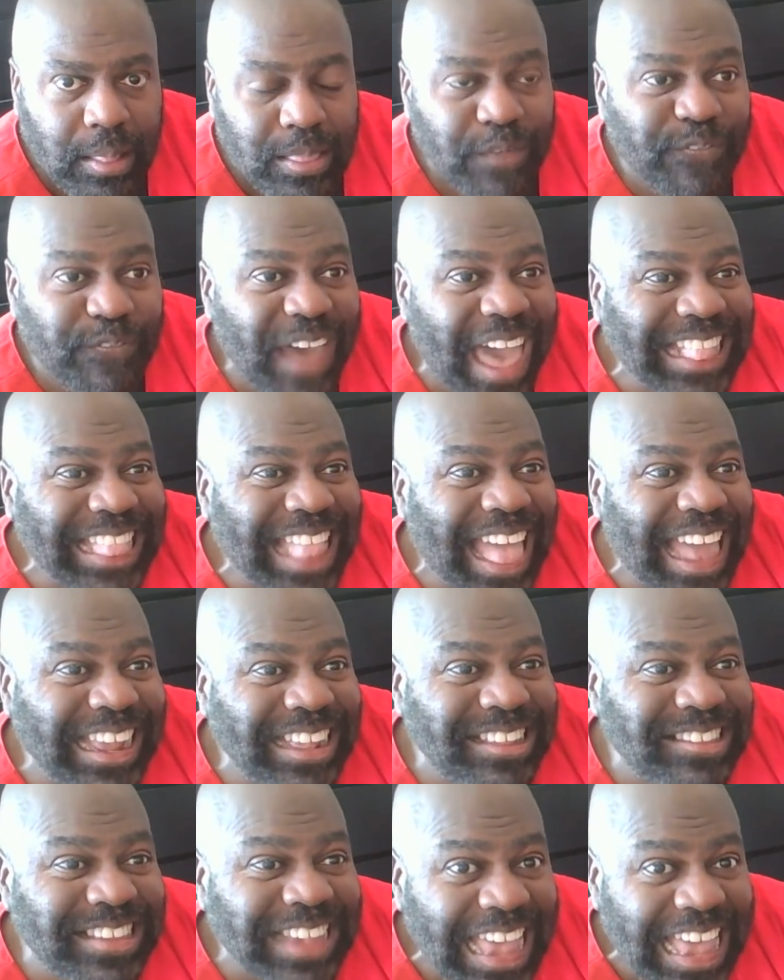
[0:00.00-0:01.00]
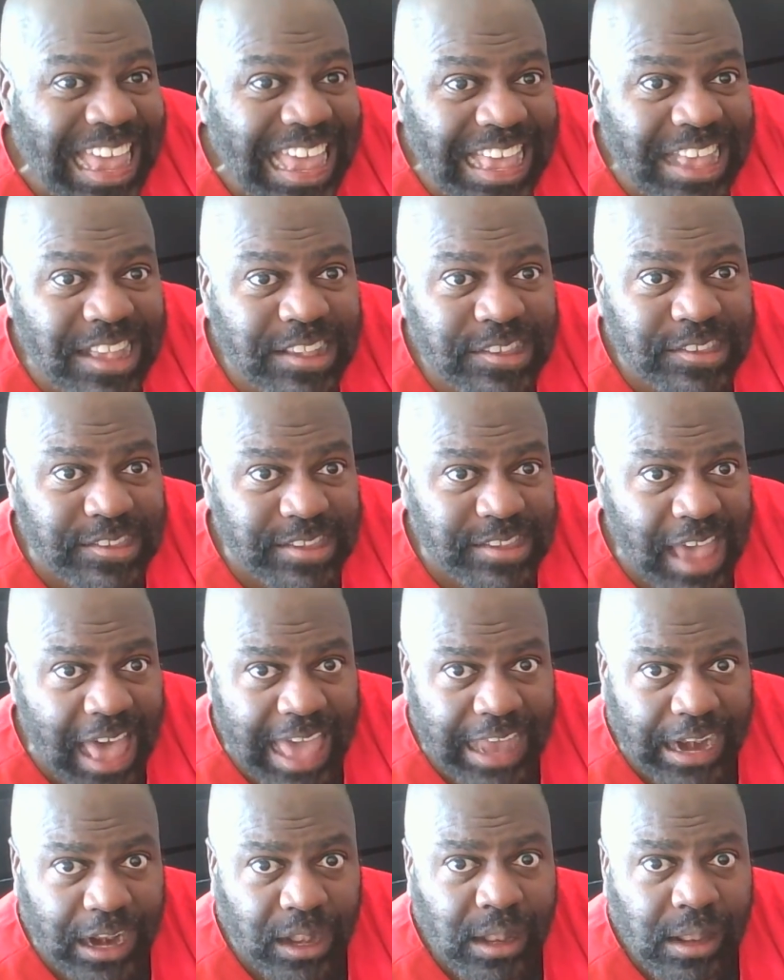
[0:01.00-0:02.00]
the fact that it's his
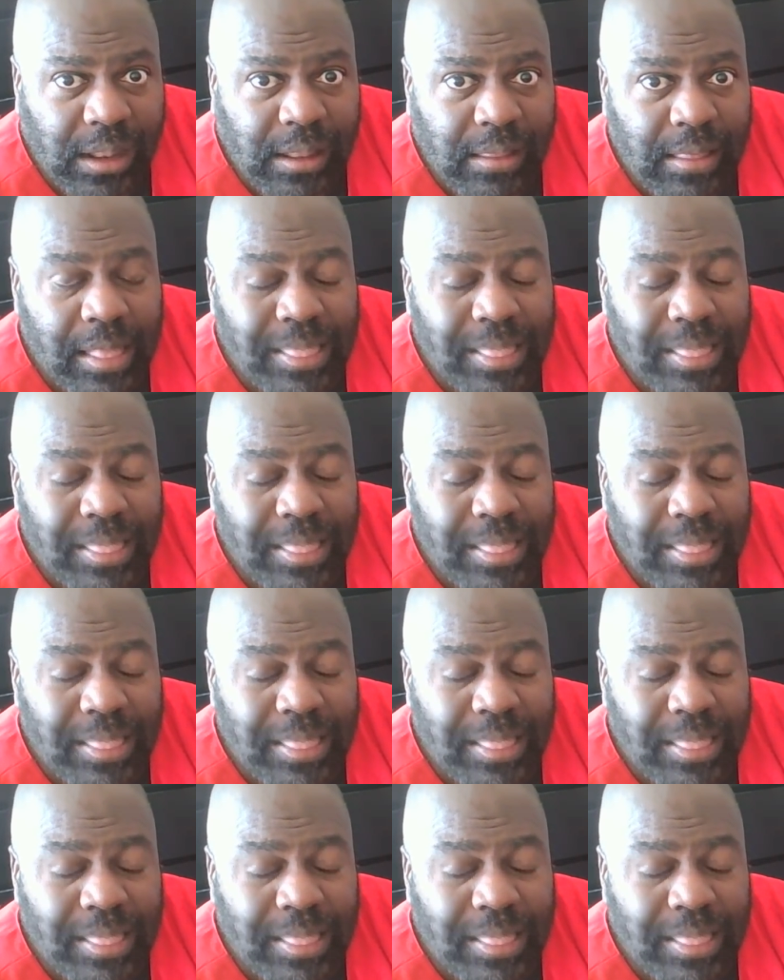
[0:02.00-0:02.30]
title,